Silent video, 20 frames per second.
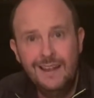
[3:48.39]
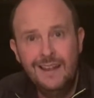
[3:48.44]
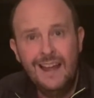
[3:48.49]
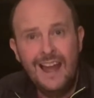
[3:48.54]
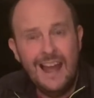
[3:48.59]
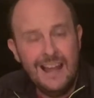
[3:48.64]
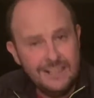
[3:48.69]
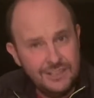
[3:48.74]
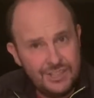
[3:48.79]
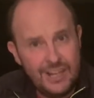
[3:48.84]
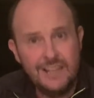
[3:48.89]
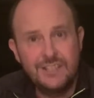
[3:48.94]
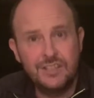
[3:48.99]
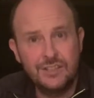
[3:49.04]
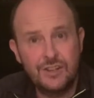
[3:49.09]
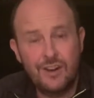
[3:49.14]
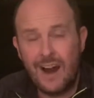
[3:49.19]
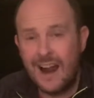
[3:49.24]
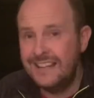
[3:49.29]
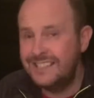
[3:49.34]
in Jesus
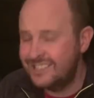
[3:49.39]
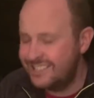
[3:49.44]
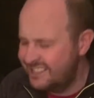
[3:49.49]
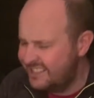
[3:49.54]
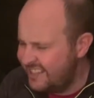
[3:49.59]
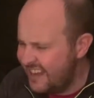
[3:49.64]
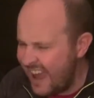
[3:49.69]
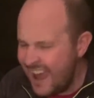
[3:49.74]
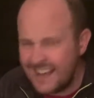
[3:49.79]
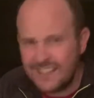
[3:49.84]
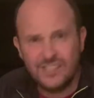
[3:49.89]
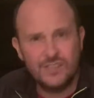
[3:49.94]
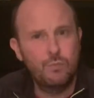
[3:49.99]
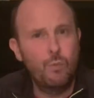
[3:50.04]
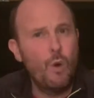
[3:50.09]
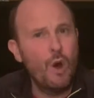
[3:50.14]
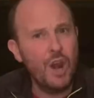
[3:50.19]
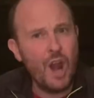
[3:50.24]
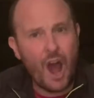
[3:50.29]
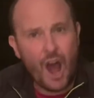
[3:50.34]
Christ. Yes,
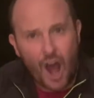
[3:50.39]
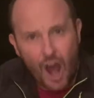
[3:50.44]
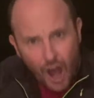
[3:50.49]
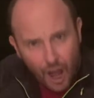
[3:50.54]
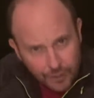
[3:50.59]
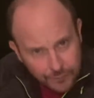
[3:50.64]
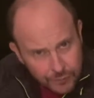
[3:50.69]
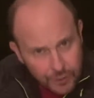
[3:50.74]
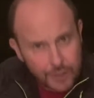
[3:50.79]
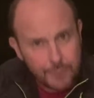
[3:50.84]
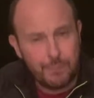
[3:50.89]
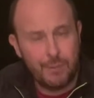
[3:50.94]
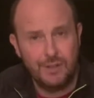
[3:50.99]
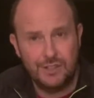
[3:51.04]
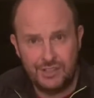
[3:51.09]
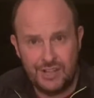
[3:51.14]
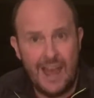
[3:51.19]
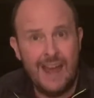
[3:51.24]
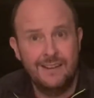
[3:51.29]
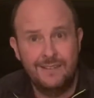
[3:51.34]

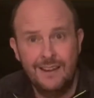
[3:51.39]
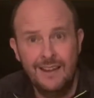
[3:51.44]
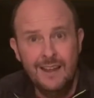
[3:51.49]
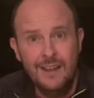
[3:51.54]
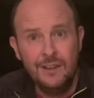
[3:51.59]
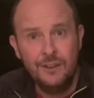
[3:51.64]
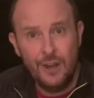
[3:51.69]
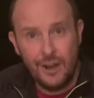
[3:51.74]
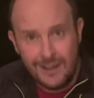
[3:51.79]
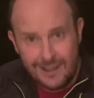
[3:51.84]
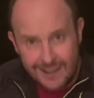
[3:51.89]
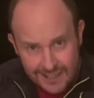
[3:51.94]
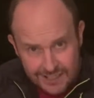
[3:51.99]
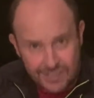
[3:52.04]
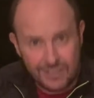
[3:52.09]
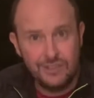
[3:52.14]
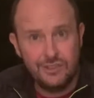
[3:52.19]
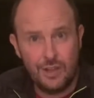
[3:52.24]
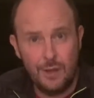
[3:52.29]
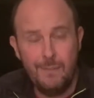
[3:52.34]
100%. Now
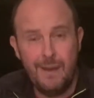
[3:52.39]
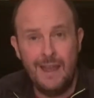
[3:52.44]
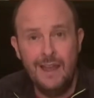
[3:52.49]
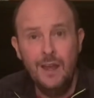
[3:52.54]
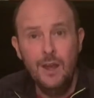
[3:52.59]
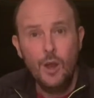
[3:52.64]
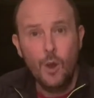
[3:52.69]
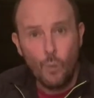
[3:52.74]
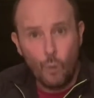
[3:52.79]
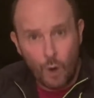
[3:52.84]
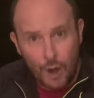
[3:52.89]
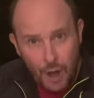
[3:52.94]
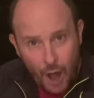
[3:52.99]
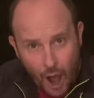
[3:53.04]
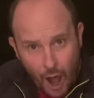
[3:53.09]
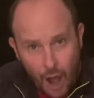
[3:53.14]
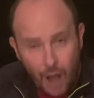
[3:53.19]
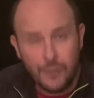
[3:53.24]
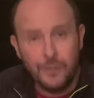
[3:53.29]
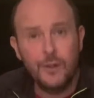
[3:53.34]
listen to me,
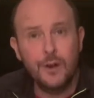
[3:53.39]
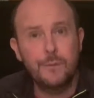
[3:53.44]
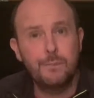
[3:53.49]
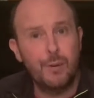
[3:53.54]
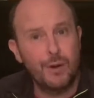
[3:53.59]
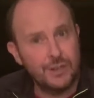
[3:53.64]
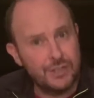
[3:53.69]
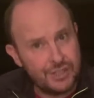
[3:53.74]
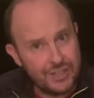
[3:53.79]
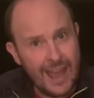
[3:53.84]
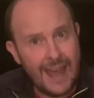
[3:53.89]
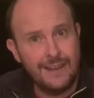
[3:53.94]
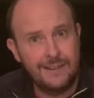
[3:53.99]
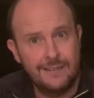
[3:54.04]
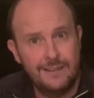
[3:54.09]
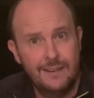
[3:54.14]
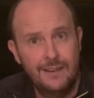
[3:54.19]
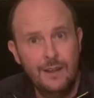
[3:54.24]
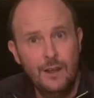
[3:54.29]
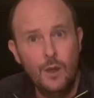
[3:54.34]
100%.
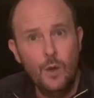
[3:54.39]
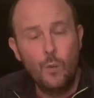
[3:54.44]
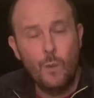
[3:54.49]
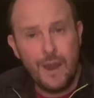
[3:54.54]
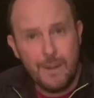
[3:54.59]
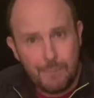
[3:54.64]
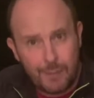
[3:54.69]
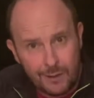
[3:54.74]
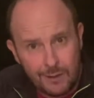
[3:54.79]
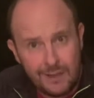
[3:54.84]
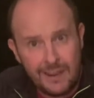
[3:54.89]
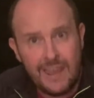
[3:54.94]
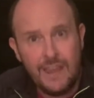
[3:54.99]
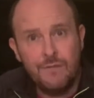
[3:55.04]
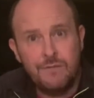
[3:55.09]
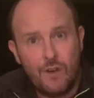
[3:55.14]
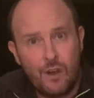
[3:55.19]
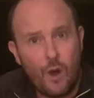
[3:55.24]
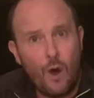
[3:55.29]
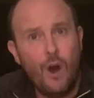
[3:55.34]
We
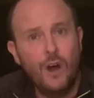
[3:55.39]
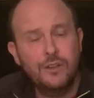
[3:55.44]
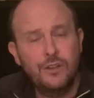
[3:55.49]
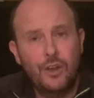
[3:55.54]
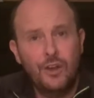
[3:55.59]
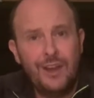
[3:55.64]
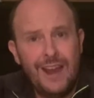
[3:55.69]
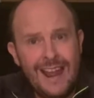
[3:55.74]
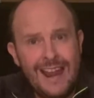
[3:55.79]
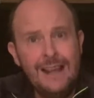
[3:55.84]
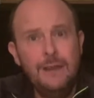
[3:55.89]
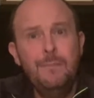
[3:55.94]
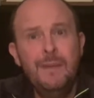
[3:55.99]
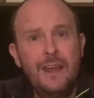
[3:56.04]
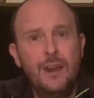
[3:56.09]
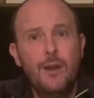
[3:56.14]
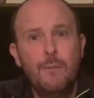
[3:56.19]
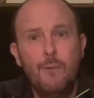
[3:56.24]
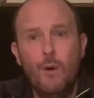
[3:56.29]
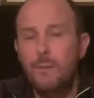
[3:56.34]
believe God could heal me
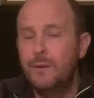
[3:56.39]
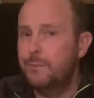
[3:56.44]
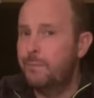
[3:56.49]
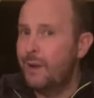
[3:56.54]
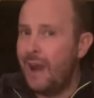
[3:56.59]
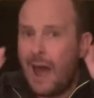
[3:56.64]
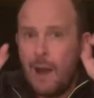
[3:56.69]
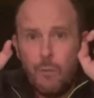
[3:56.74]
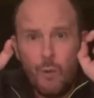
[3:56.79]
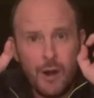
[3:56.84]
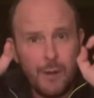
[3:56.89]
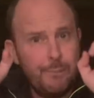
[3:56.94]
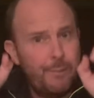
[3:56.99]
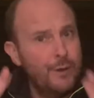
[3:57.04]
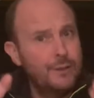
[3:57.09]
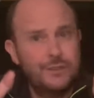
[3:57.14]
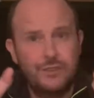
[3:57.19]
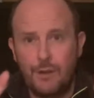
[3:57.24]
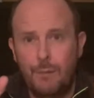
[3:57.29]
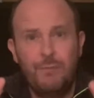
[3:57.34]
in a moment, but I want to
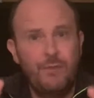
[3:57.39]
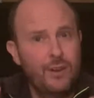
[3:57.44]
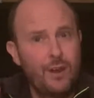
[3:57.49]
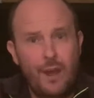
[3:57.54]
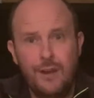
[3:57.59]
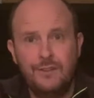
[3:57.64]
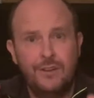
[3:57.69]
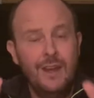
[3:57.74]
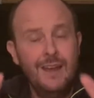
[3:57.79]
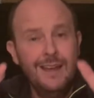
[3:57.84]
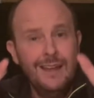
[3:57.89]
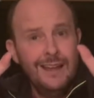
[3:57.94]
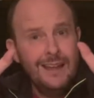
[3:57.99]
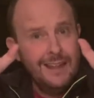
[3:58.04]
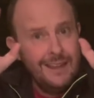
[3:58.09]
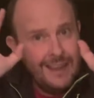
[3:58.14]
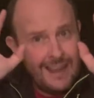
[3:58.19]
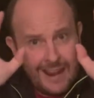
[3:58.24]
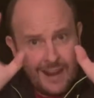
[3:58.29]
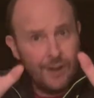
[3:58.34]
put something out
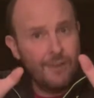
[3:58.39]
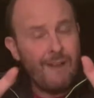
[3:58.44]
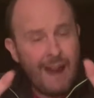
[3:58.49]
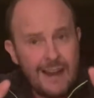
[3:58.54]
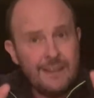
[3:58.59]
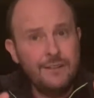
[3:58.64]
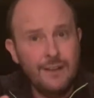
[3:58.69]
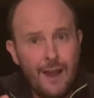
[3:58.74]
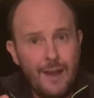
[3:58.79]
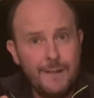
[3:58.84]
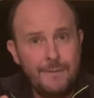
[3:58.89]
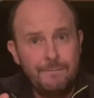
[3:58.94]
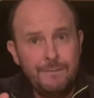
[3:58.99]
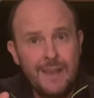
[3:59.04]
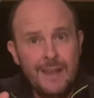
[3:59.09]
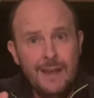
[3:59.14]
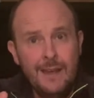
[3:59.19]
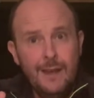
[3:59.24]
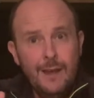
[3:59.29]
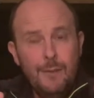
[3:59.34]
here right now
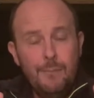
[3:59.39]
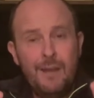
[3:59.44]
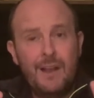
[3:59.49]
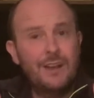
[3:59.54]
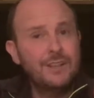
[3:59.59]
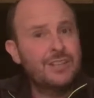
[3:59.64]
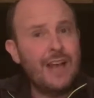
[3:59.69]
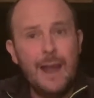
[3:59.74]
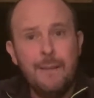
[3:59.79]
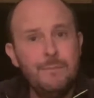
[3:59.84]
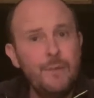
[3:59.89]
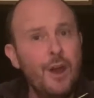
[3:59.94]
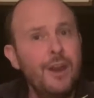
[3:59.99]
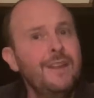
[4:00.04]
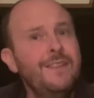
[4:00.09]
because I'm not